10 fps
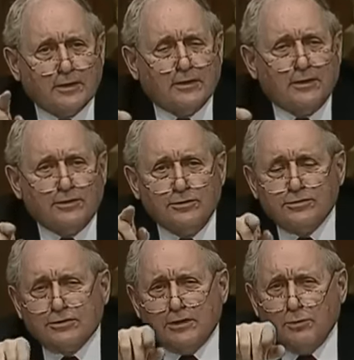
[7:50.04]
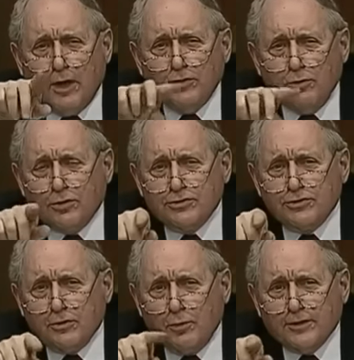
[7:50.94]
clear. You said, well, you weren't
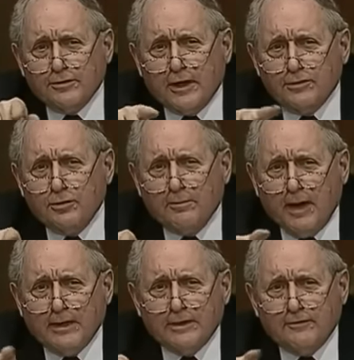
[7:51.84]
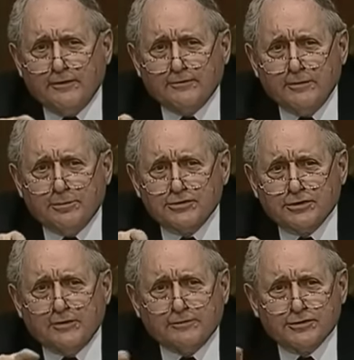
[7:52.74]
sure whether or not you were buying that
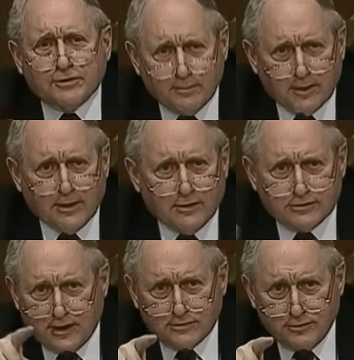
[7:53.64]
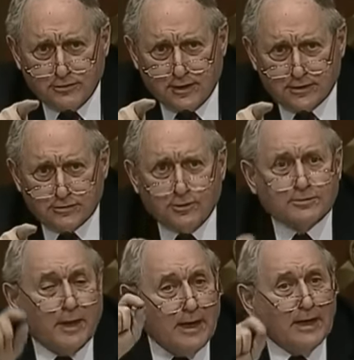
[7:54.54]
50% for somebody else. That's what your answer was.
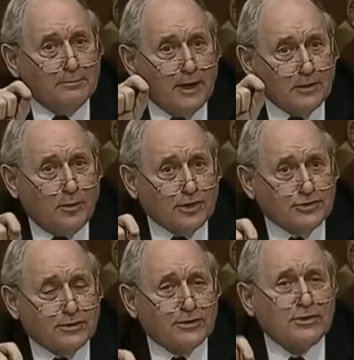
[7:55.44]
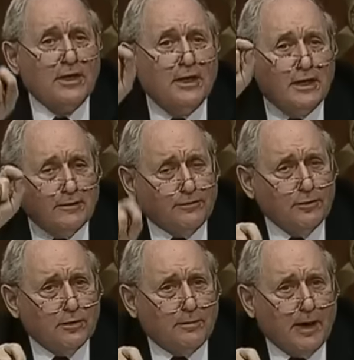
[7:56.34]
My, my right. question is, if you
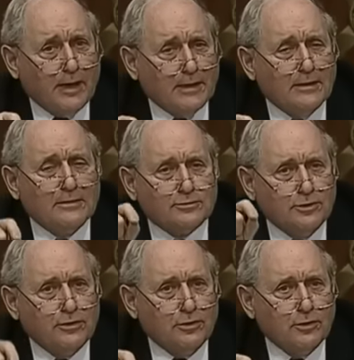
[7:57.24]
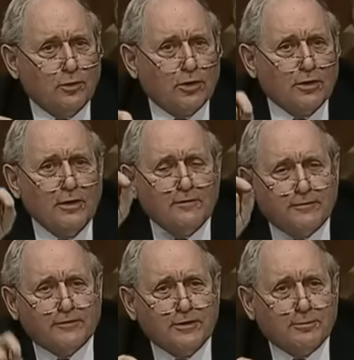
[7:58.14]
were buying, as we know you were,
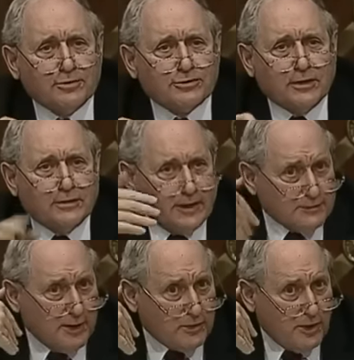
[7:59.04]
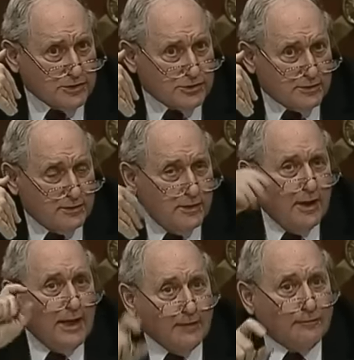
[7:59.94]
50%, that's my question
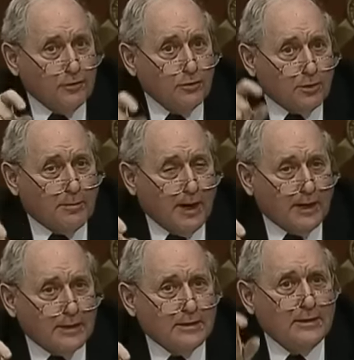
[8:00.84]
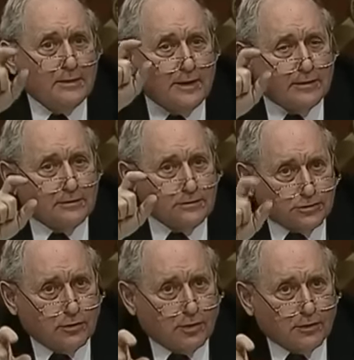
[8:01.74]
if you were buying that
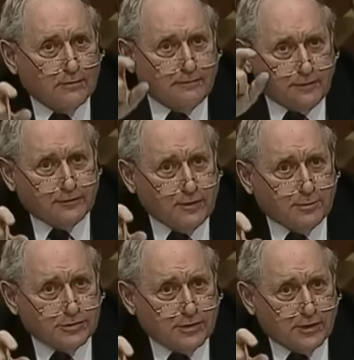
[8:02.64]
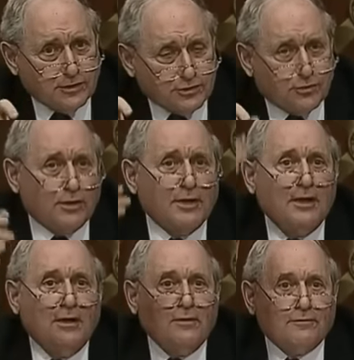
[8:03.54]
short, 50% of the short
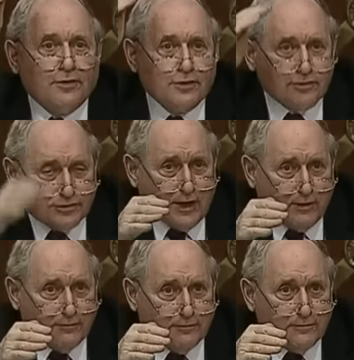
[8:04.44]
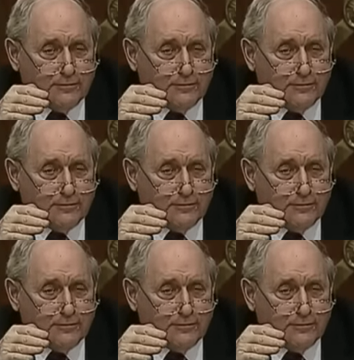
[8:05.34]
for yourself,